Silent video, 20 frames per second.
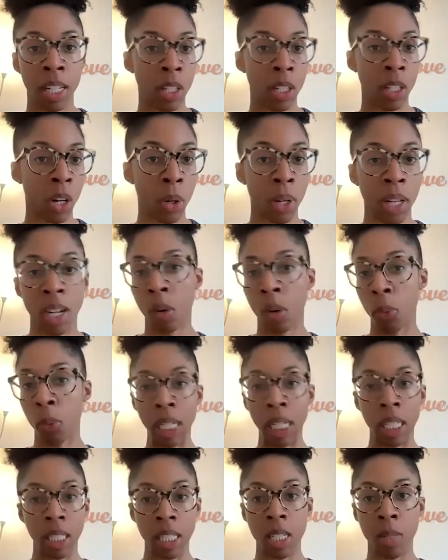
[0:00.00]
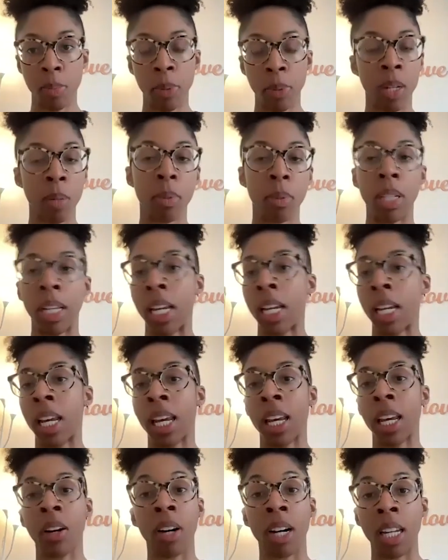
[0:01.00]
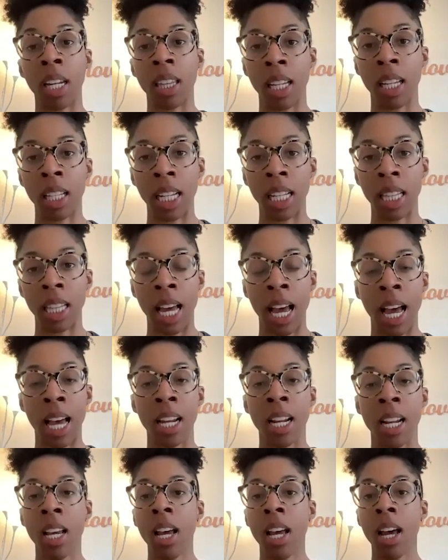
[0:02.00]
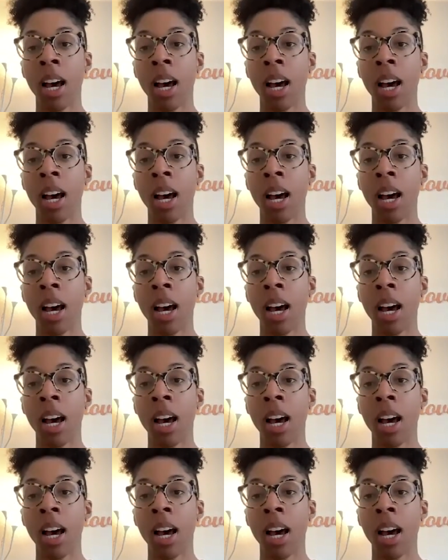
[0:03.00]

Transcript: in our weekly sprint planning or anything like that.